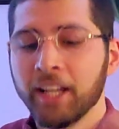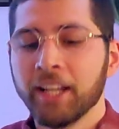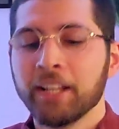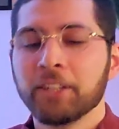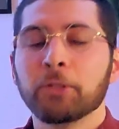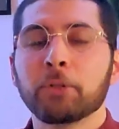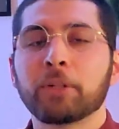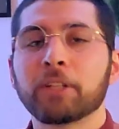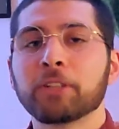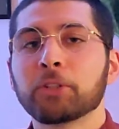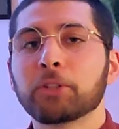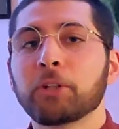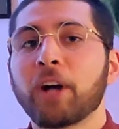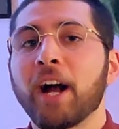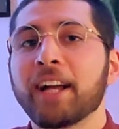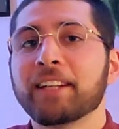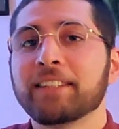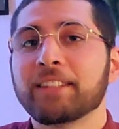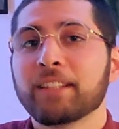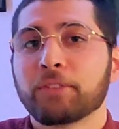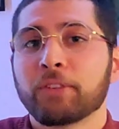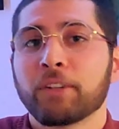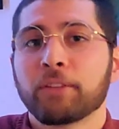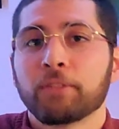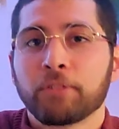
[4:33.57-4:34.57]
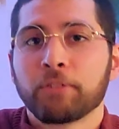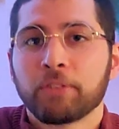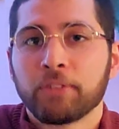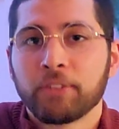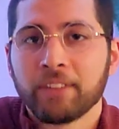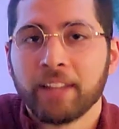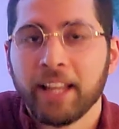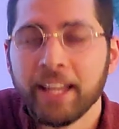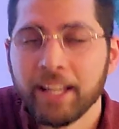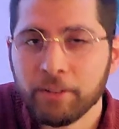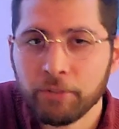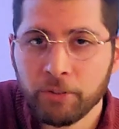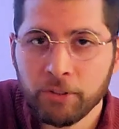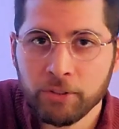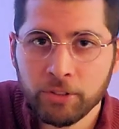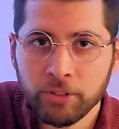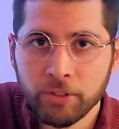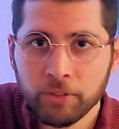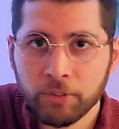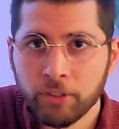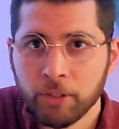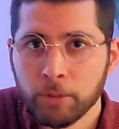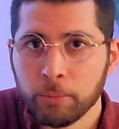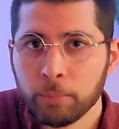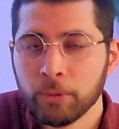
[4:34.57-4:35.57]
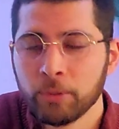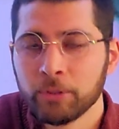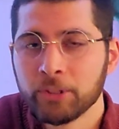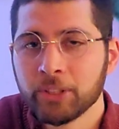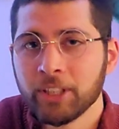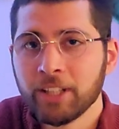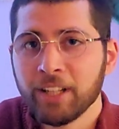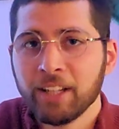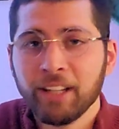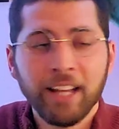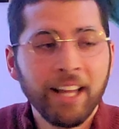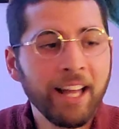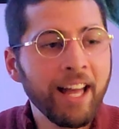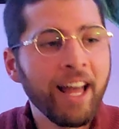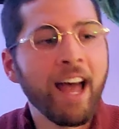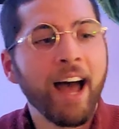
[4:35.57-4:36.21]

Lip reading: You can try different flavors of kombucha.